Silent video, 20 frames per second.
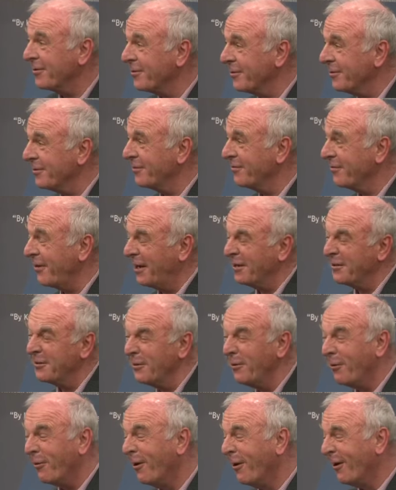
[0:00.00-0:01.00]
through the front
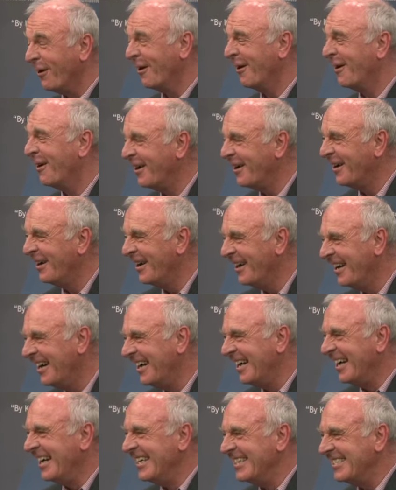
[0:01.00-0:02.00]
door.
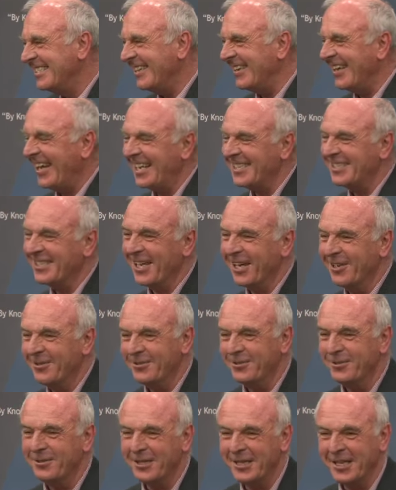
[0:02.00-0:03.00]
So he had to go
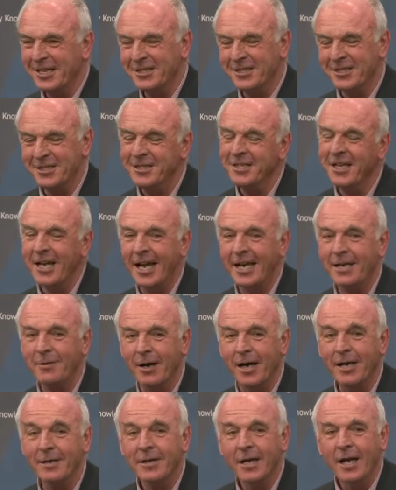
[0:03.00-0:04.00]
through the kitchen.
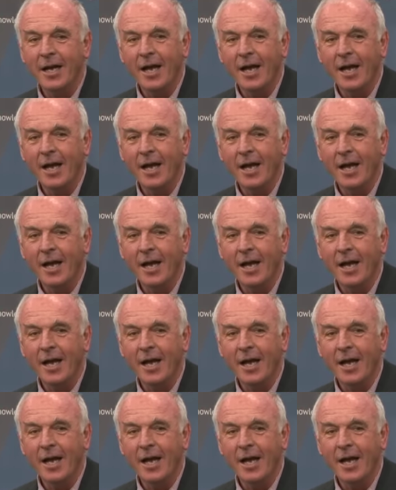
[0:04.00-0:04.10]
Anyway,